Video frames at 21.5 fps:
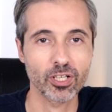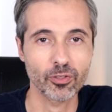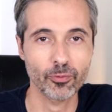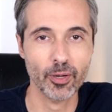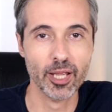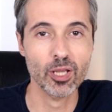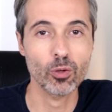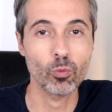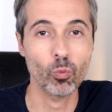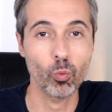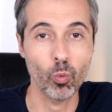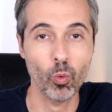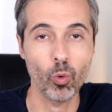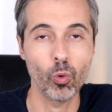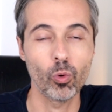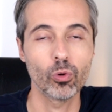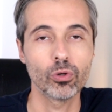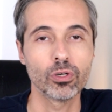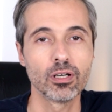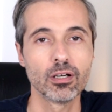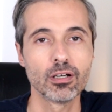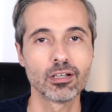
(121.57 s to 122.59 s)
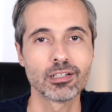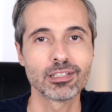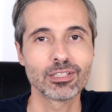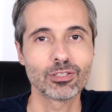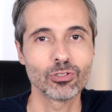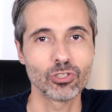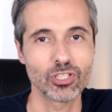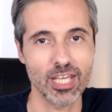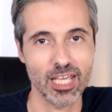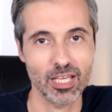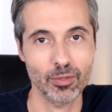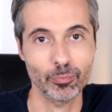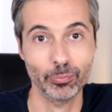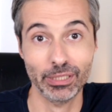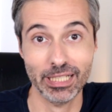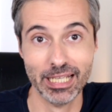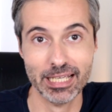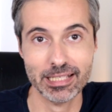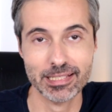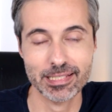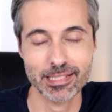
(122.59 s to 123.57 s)
a great war to take
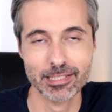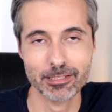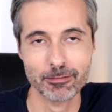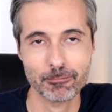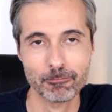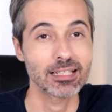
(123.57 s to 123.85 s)
place.